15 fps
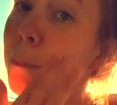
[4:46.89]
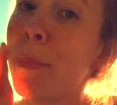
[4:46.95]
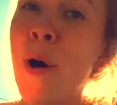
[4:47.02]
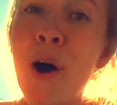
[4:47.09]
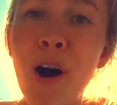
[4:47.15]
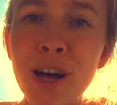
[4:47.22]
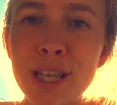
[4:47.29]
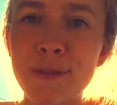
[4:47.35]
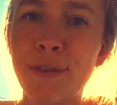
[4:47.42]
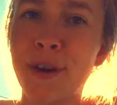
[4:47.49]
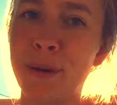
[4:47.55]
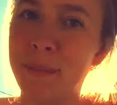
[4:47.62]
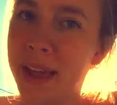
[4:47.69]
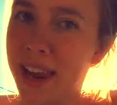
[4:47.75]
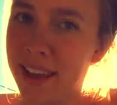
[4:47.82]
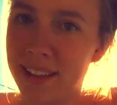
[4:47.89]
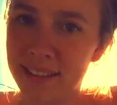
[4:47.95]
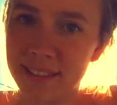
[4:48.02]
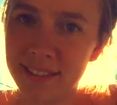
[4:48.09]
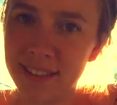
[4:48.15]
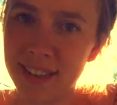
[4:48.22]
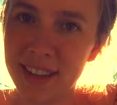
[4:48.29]
pause for a minute.
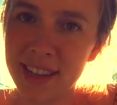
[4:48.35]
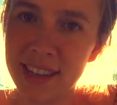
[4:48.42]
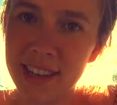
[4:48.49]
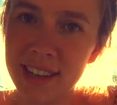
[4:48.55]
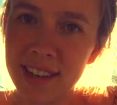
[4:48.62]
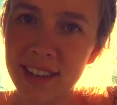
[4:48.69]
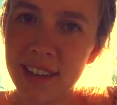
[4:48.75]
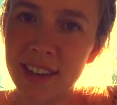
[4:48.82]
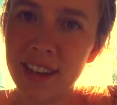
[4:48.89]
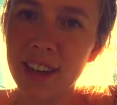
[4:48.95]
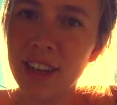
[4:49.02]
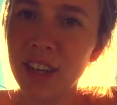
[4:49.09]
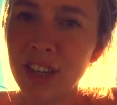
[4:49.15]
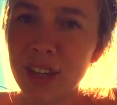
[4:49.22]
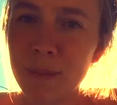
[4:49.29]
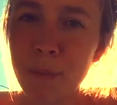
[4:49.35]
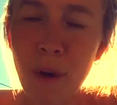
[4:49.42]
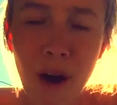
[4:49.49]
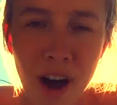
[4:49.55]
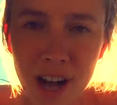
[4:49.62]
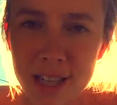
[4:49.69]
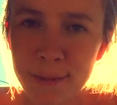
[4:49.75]
Just
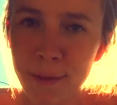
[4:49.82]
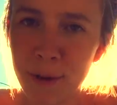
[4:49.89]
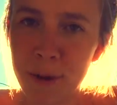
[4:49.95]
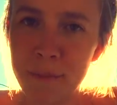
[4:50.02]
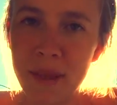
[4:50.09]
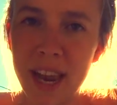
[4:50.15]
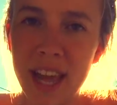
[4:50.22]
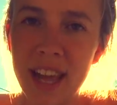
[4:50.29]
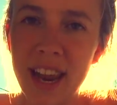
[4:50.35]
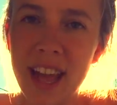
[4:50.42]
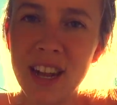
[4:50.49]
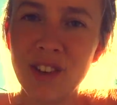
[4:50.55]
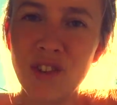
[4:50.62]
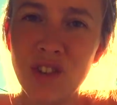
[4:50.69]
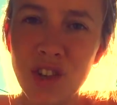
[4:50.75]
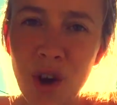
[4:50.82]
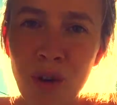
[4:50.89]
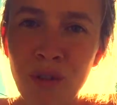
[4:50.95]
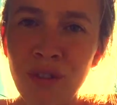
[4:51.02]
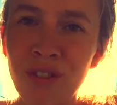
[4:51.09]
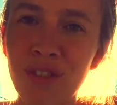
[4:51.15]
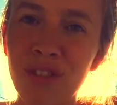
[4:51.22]
pause for a minute and
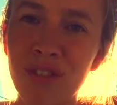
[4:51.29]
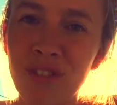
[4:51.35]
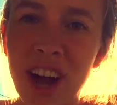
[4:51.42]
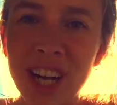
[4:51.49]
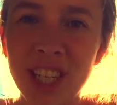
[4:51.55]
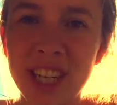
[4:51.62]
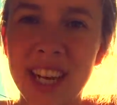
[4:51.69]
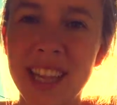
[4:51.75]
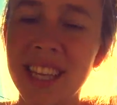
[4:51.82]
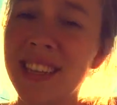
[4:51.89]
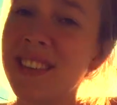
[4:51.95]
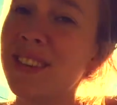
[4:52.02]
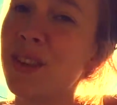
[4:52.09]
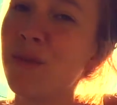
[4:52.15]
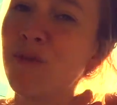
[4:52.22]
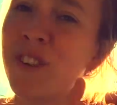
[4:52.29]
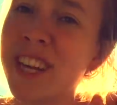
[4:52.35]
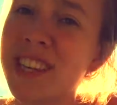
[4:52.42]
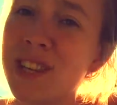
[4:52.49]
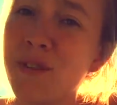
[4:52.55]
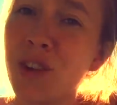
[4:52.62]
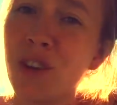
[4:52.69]
don't rush it. This is the
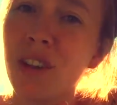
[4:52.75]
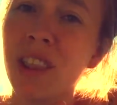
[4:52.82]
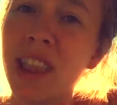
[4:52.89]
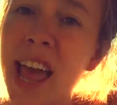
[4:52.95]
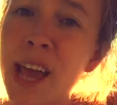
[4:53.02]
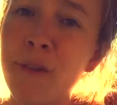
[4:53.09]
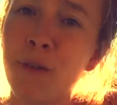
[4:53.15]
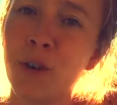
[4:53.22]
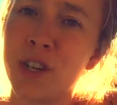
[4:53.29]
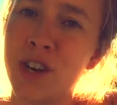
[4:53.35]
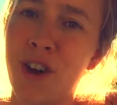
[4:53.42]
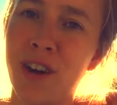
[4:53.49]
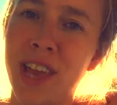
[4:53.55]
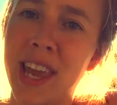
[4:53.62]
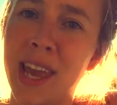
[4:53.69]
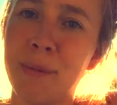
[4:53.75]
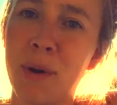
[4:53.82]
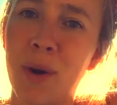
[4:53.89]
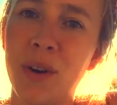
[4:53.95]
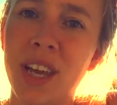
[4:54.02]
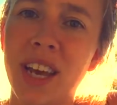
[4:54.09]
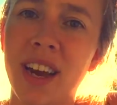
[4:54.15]
rest of your life we're talking
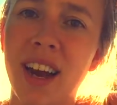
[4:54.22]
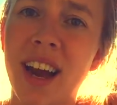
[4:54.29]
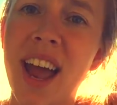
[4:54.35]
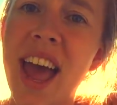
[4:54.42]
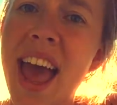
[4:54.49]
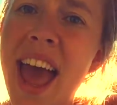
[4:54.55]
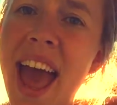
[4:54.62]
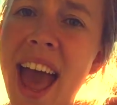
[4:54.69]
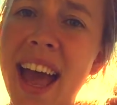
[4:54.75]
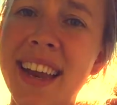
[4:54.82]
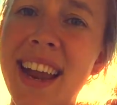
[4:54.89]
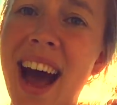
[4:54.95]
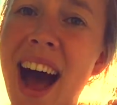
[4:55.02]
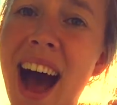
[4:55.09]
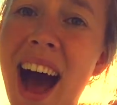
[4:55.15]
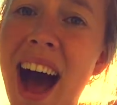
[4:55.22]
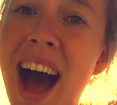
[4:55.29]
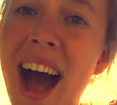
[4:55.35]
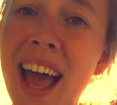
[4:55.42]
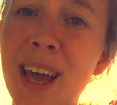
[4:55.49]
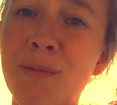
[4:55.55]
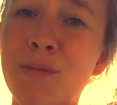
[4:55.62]
about here, and
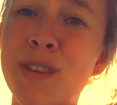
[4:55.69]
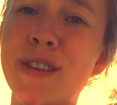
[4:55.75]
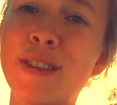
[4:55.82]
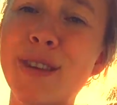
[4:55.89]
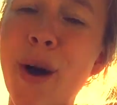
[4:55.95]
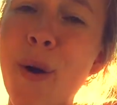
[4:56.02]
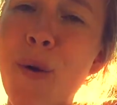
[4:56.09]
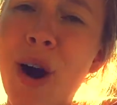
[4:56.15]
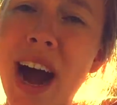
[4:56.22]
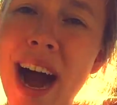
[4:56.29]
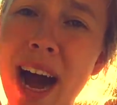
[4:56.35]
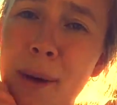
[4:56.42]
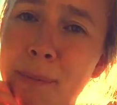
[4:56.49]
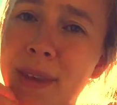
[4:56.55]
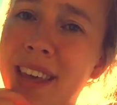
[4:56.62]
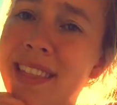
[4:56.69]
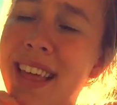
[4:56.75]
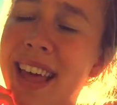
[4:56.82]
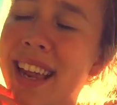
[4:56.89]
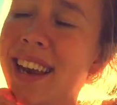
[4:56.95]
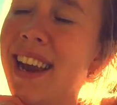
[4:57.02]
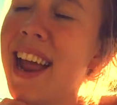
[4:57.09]
I am so happy
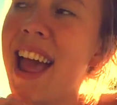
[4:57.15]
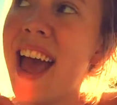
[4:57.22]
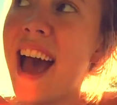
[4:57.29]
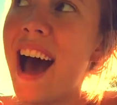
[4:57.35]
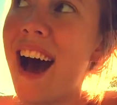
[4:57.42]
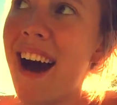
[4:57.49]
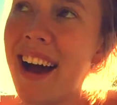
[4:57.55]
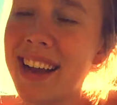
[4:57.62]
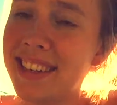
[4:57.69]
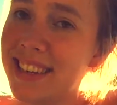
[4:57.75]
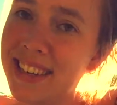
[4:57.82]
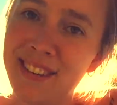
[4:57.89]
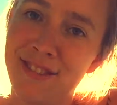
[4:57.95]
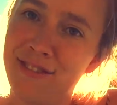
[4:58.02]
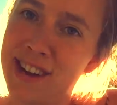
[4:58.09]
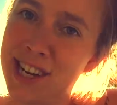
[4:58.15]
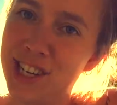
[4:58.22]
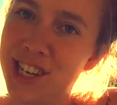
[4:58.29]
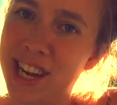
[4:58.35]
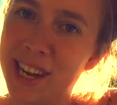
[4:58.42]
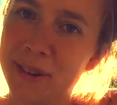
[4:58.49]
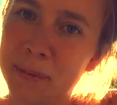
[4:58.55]
that I didn't
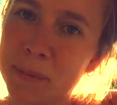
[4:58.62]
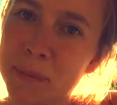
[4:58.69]
rush it,